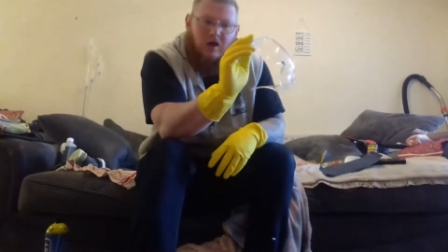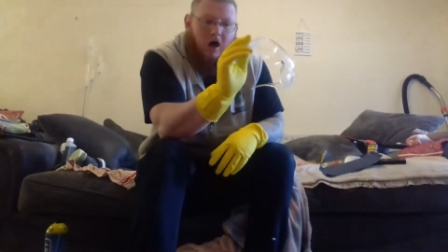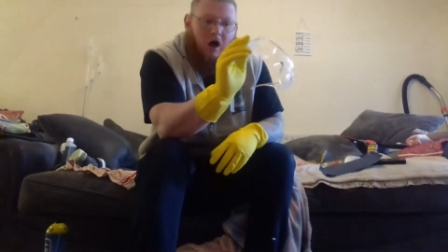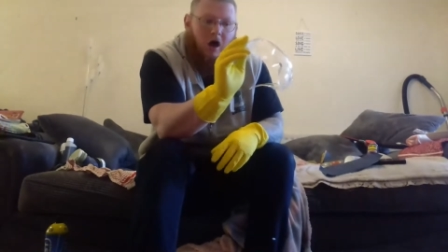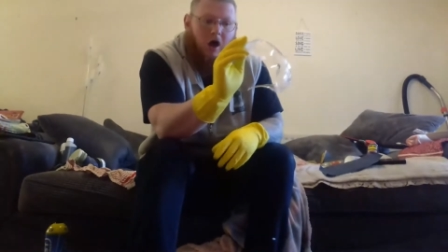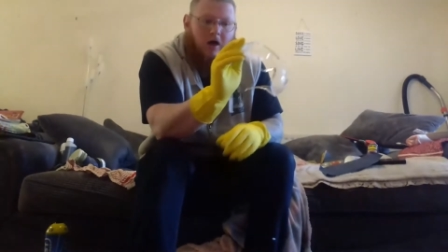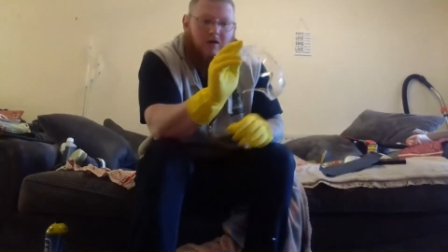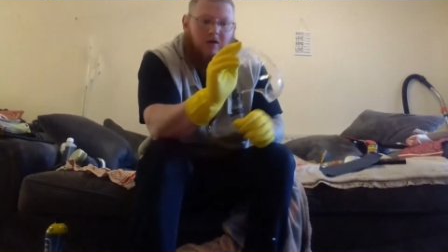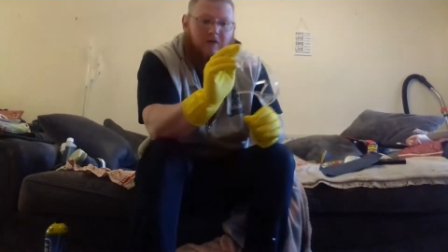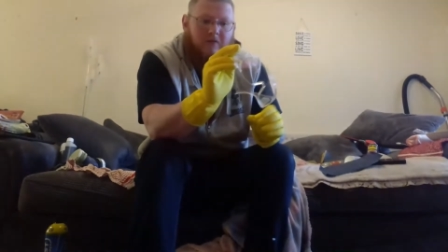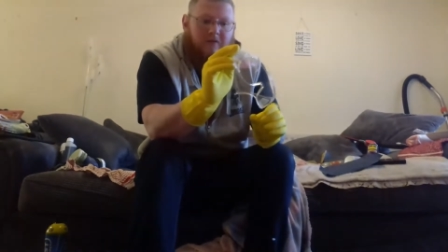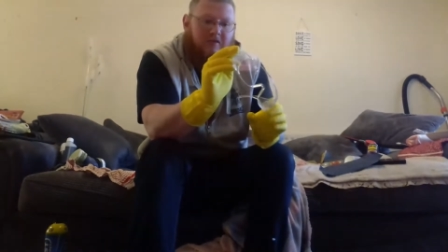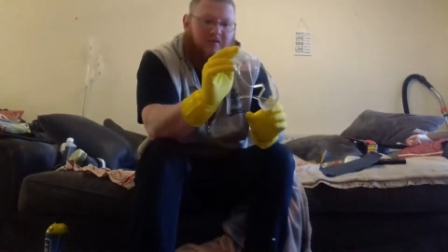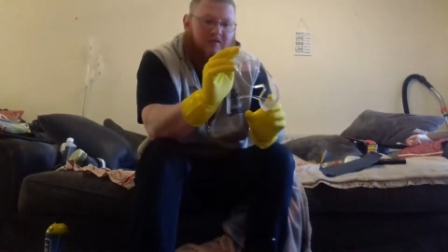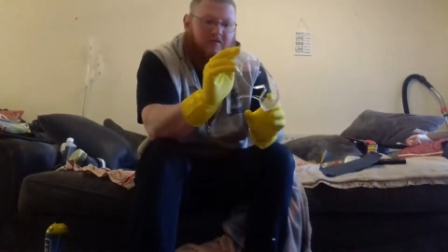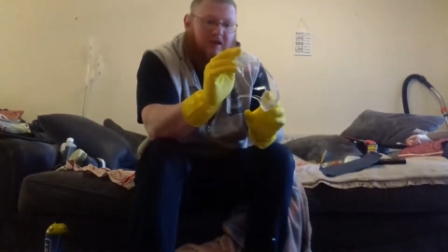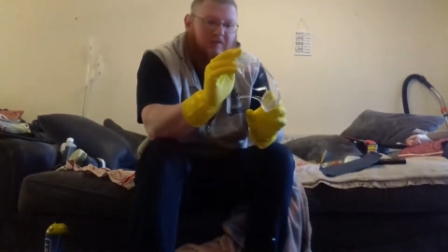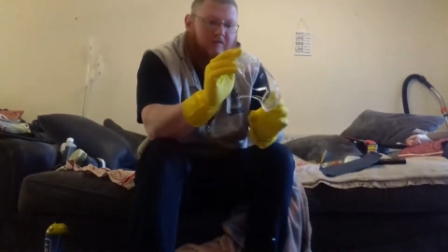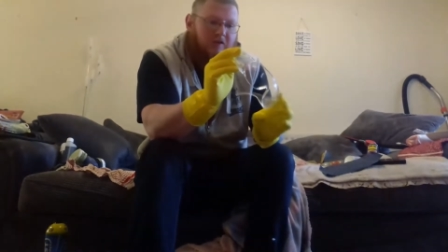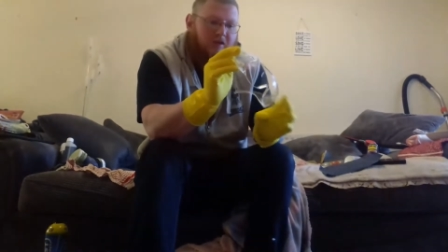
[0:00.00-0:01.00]
I got these
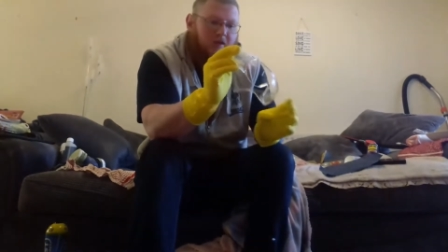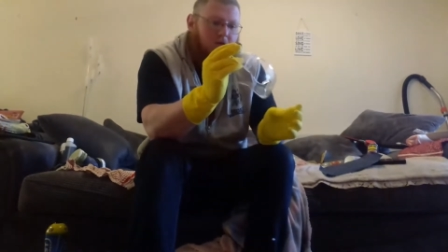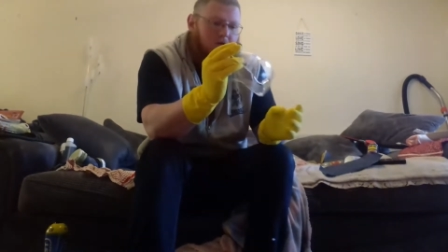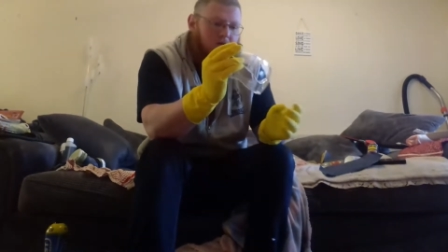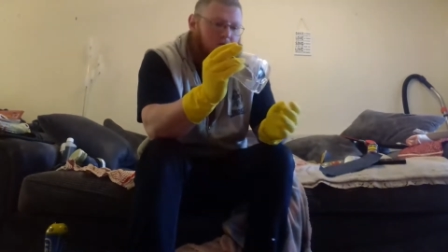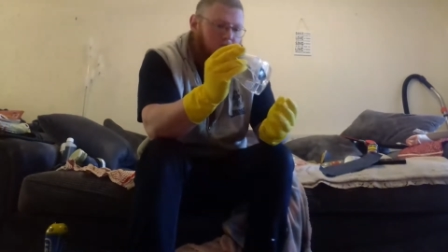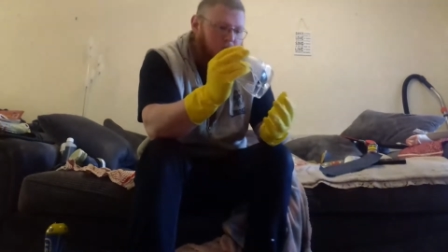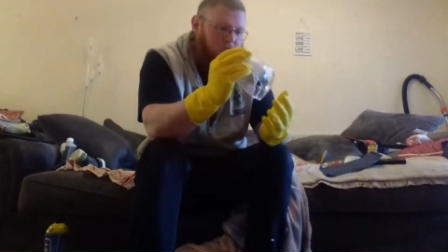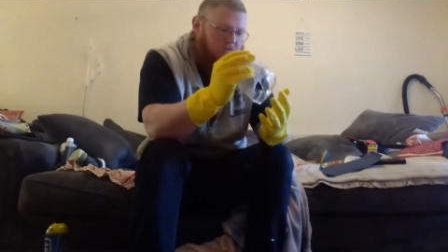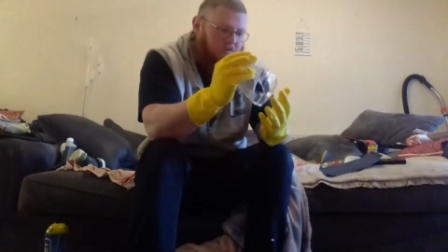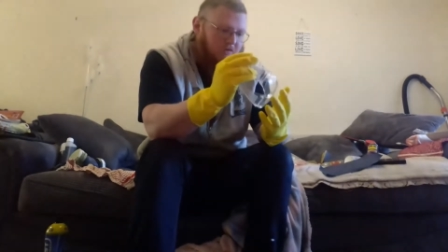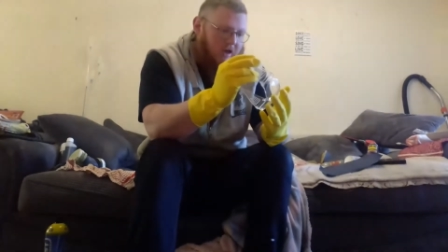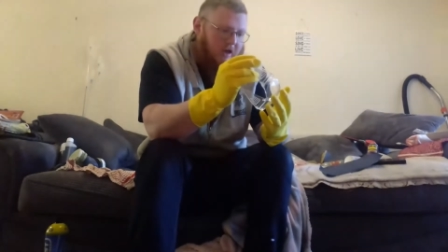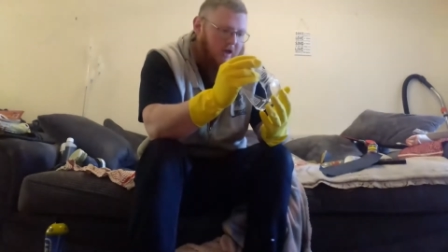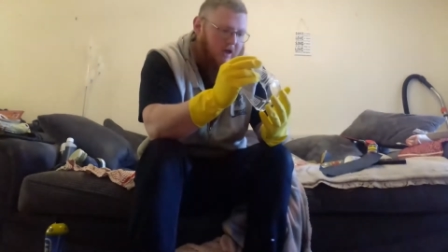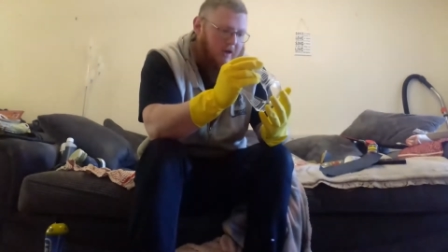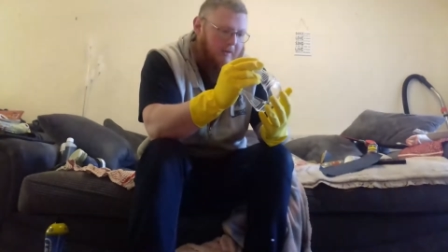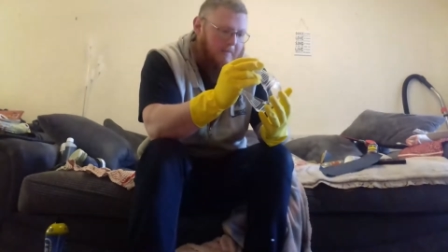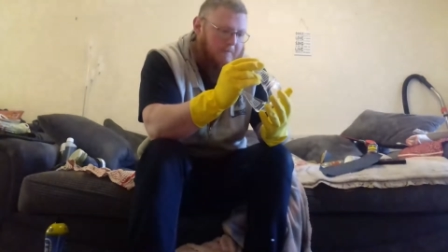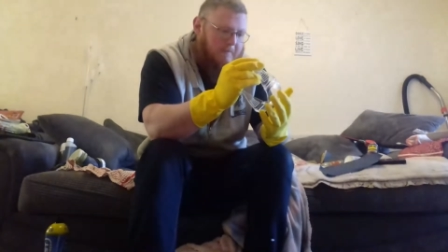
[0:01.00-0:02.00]
safety goggles
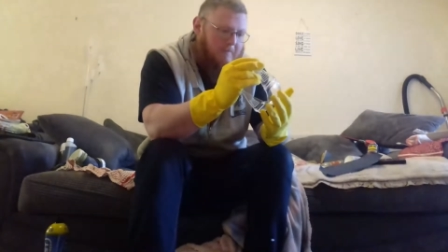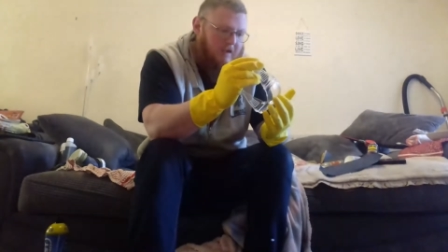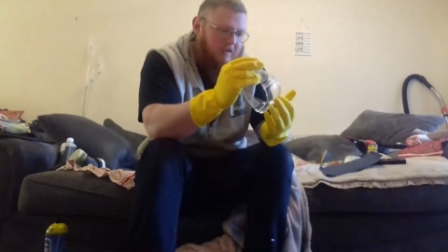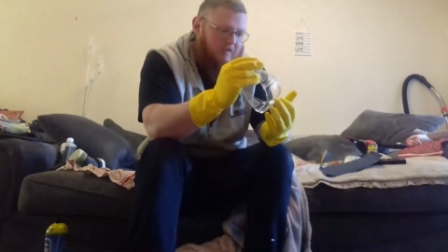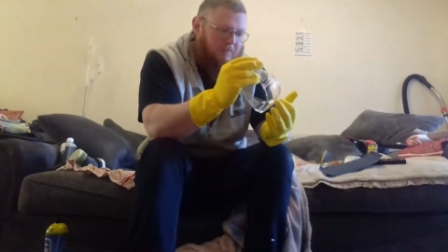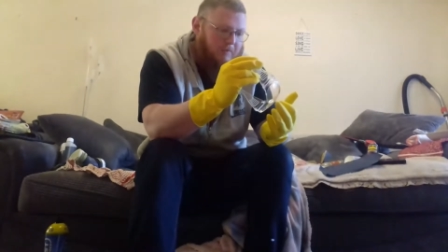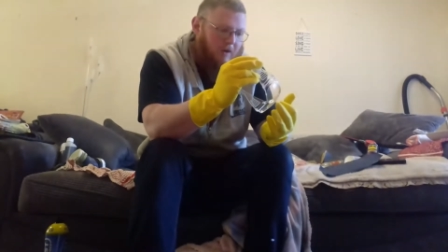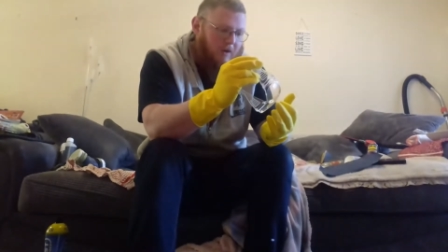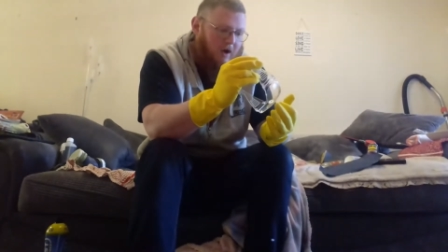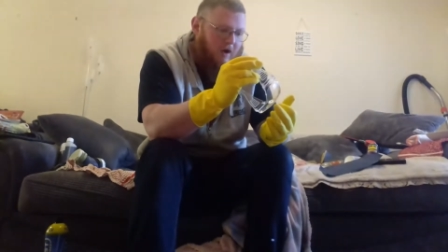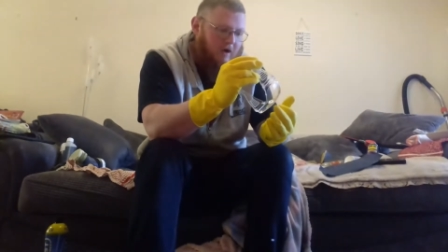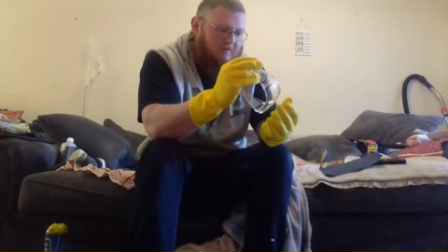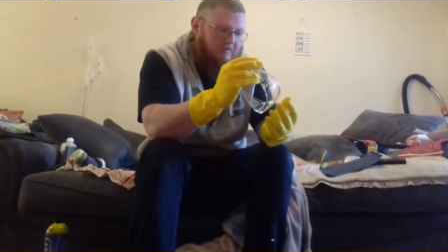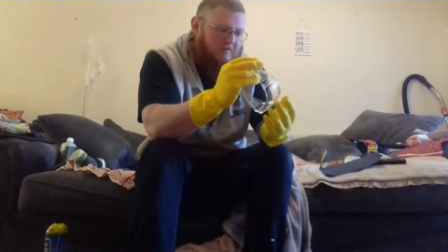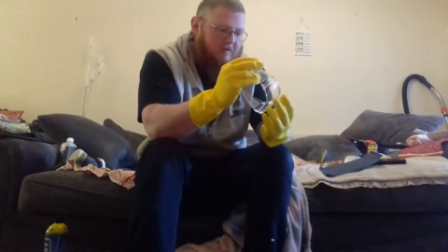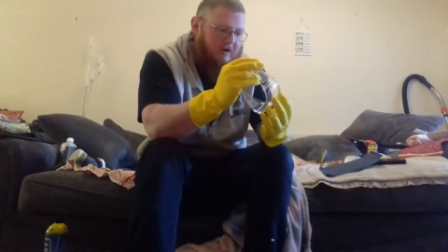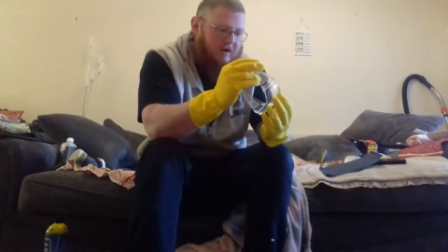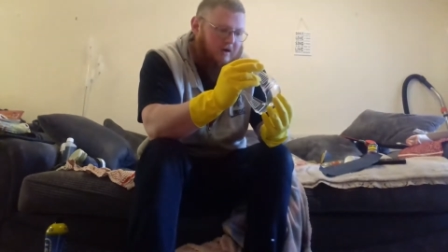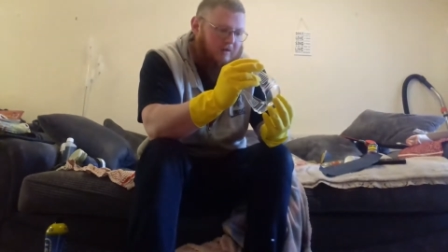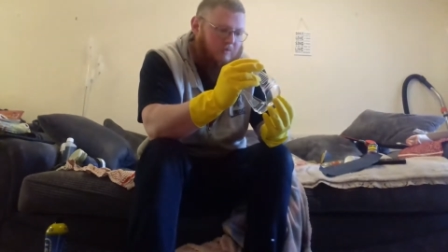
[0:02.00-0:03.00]
as part of
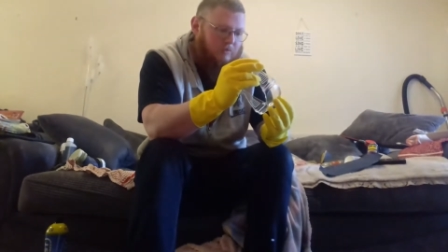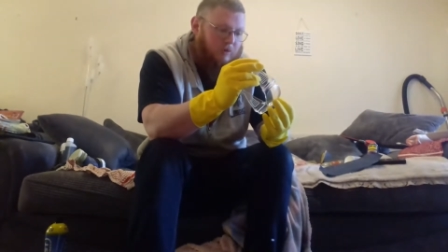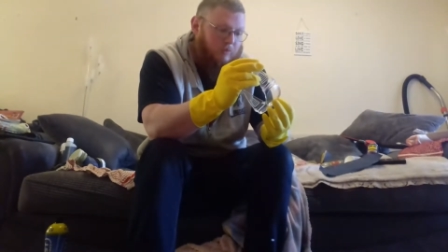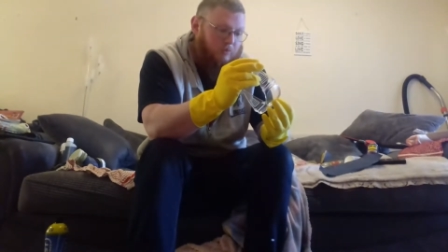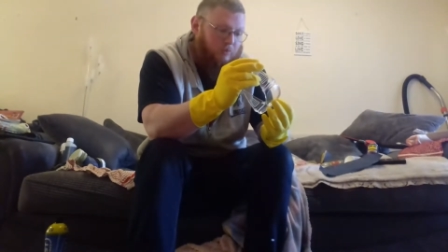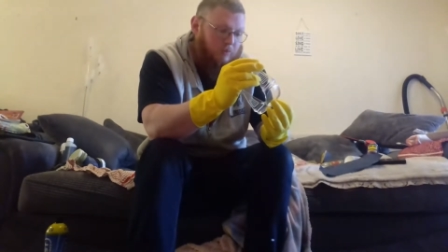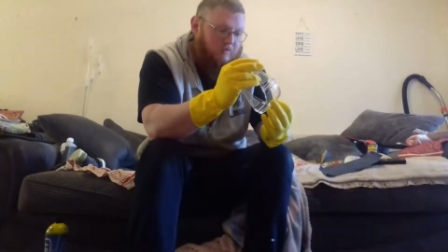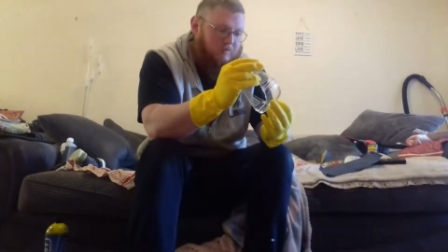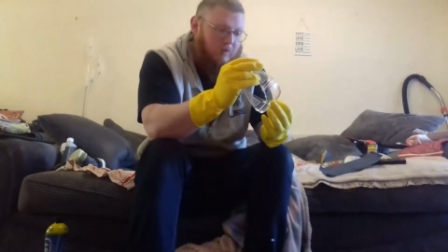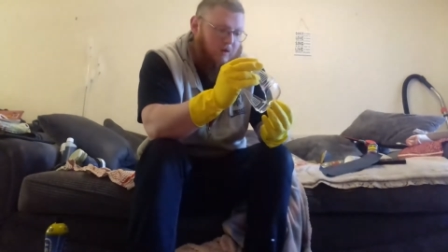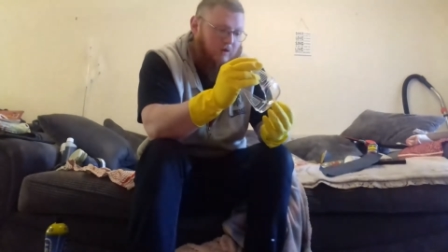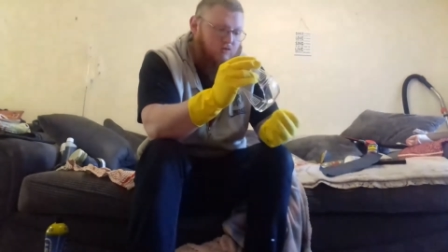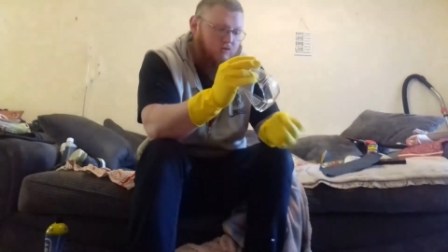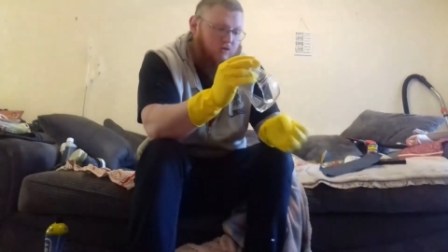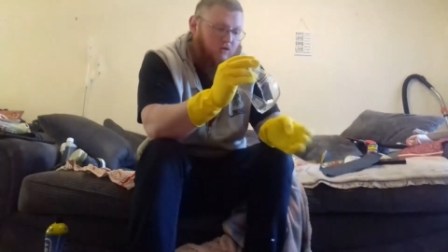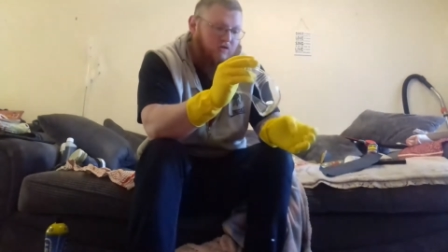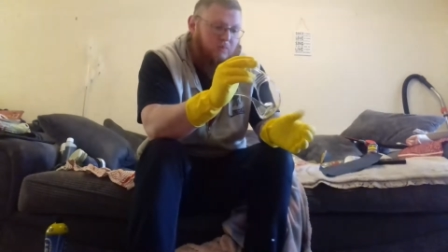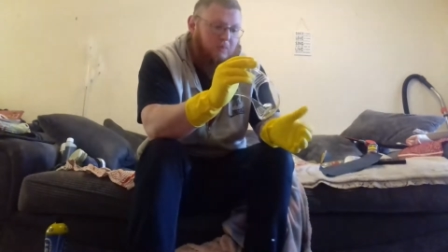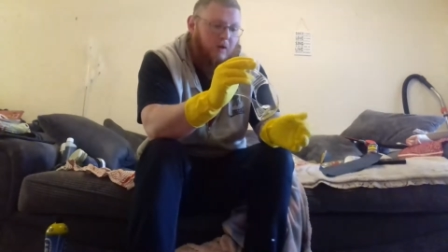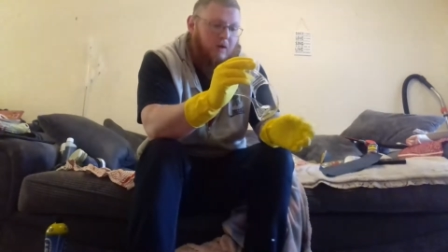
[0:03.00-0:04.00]
with my
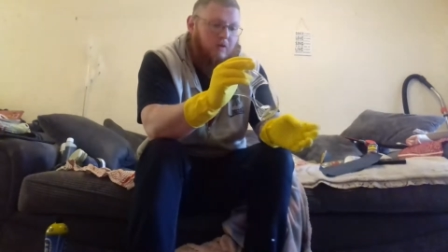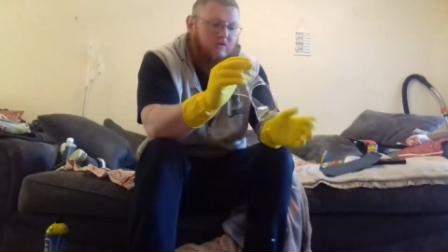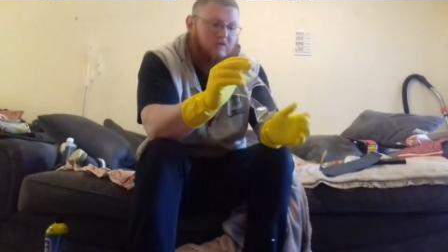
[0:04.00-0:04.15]
crossbow.